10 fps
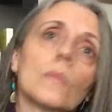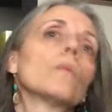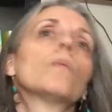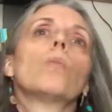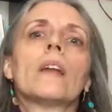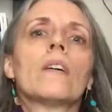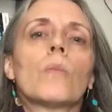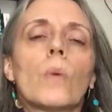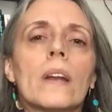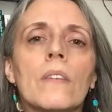
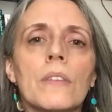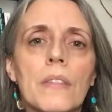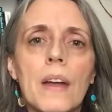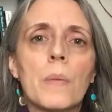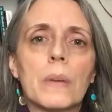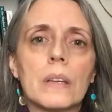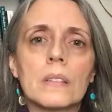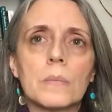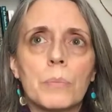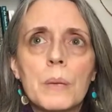whatever the them
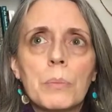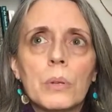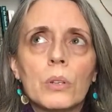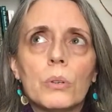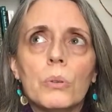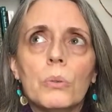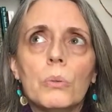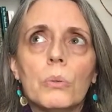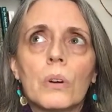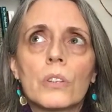is. People
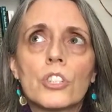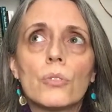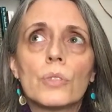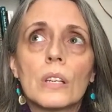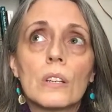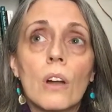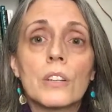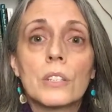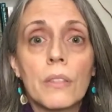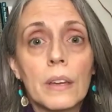who are choosing
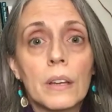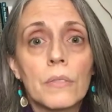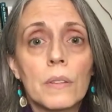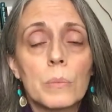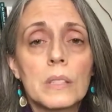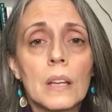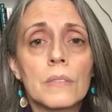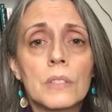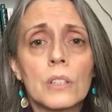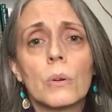not to think for
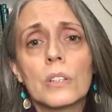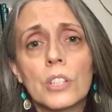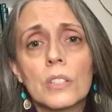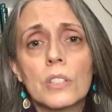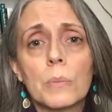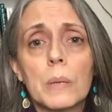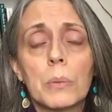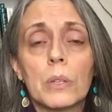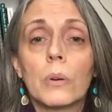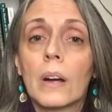themselves and who are judging
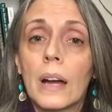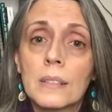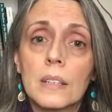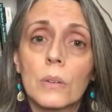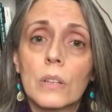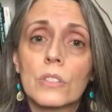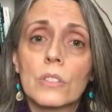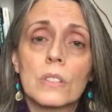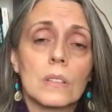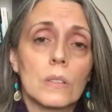people who are asking
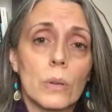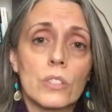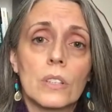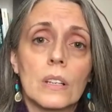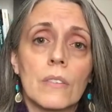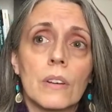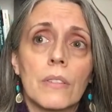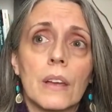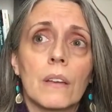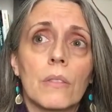questions and questioning
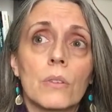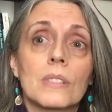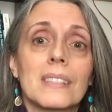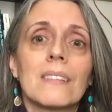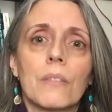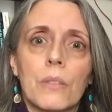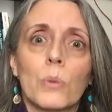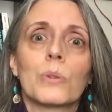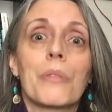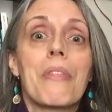everything. Those
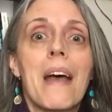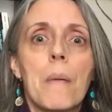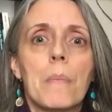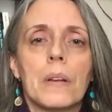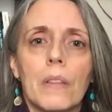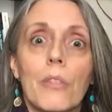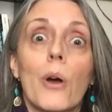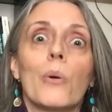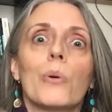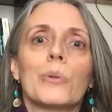are them,
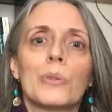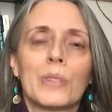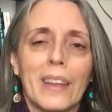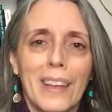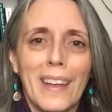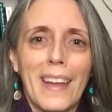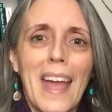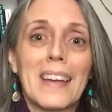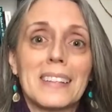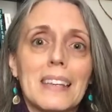those
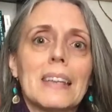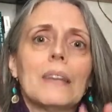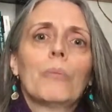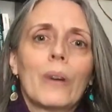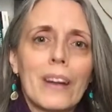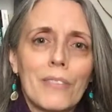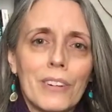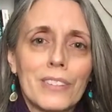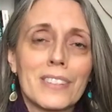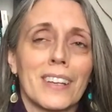
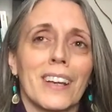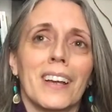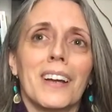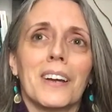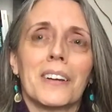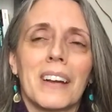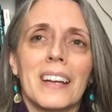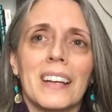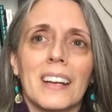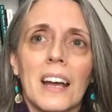anti-whatevers,
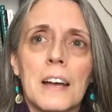right?